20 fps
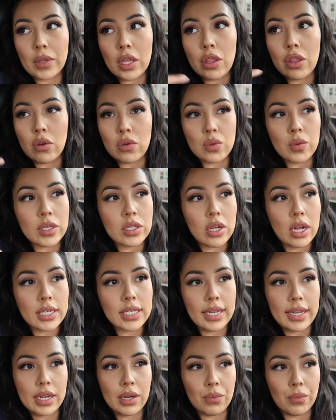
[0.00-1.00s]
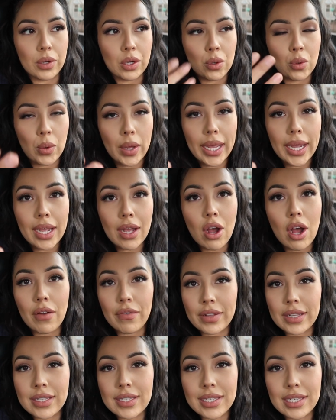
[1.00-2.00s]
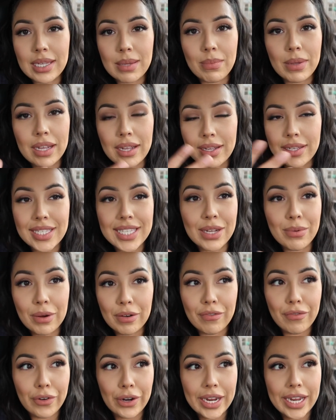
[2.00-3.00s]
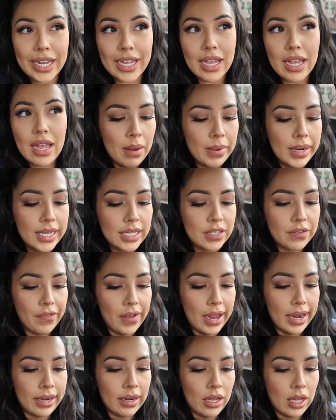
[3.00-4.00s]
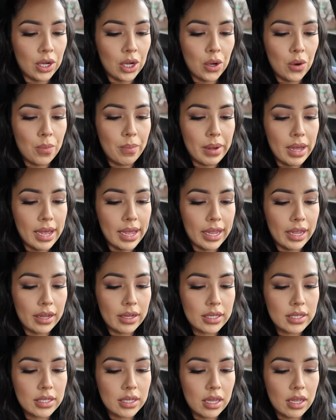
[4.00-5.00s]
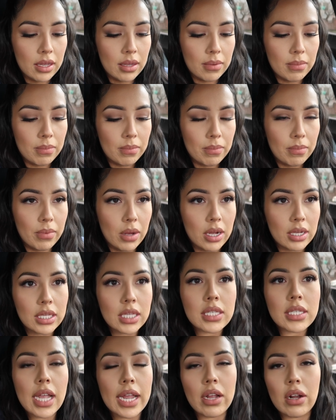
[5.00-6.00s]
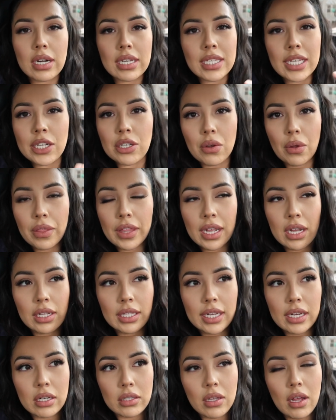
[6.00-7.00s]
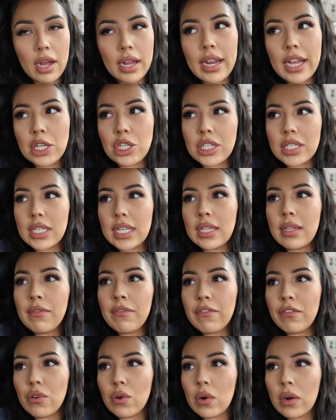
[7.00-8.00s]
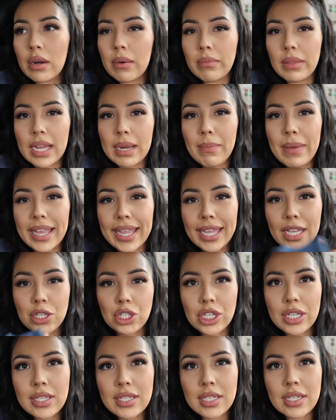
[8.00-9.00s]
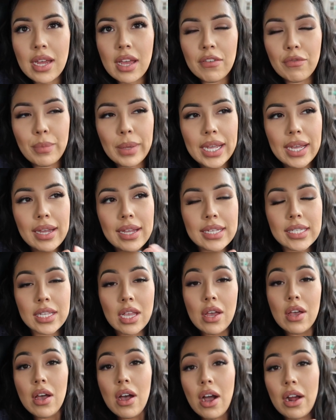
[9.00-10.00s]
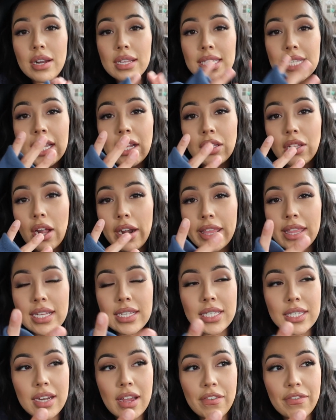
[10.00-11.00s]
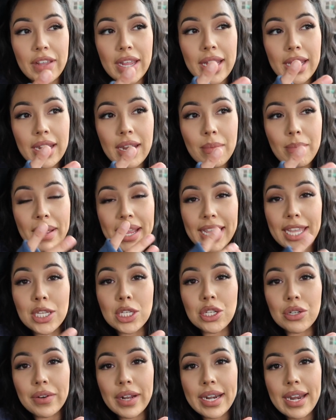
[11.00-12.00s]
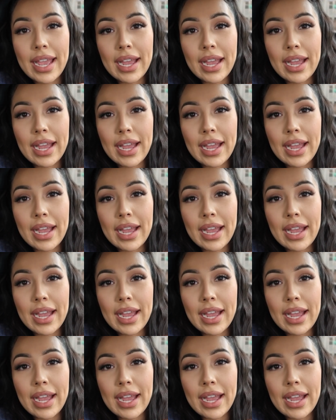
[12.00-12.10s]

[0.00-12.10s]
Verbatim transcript: those ones got taken real quick, obviously, because they were free. I mean, it's fine, I'll go buy some boxes. I honestly don't think I'll need a lot. I just need them for like my kitchen stuff, because honestly a lot of the stuff in my kitchen right